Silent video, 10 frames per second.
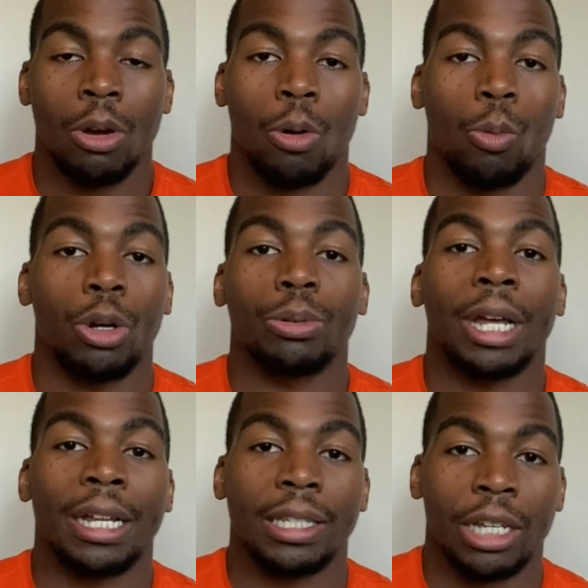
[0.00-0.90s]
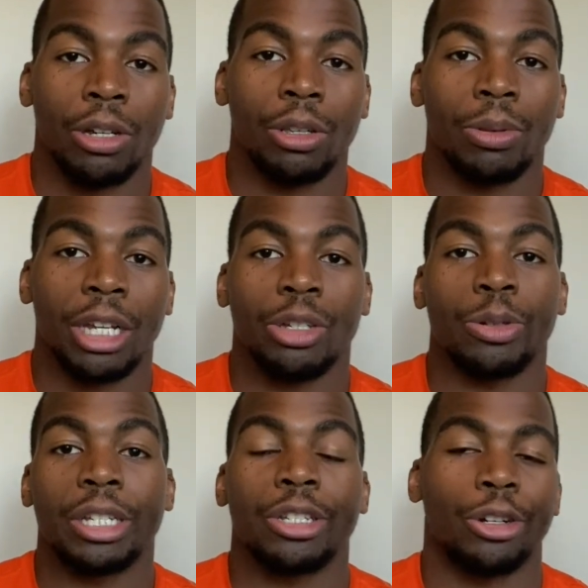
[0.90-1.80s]
will not tell you that you
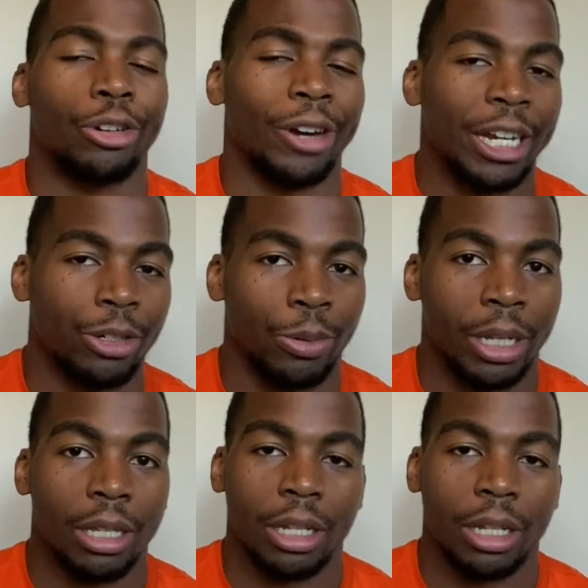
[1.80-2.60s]
need to graduate.